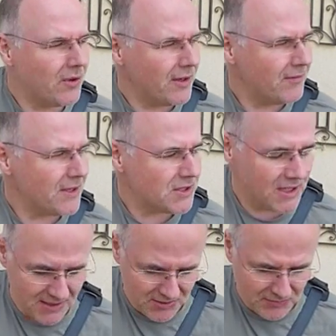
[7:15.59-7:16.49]
and
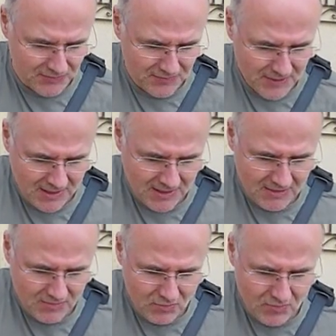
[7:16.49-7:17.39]
eventually
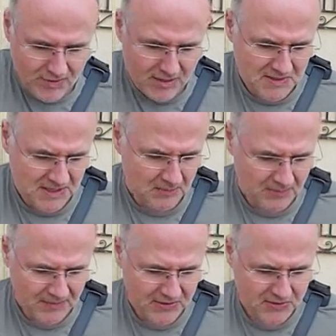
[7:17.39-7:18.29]
there was a
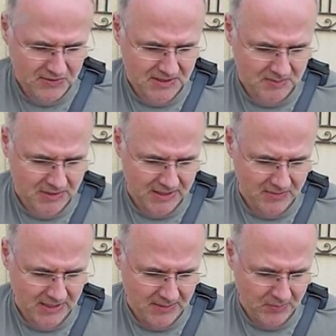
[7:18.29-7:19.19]
couple of other songs I'd play
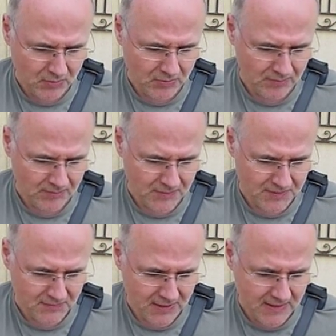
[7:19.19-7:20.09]
with capo on the
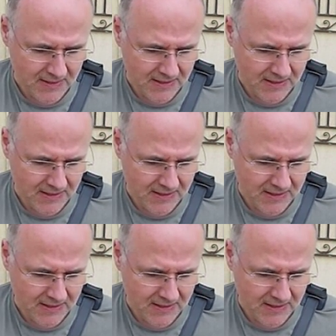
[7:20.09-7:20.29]
1st fret,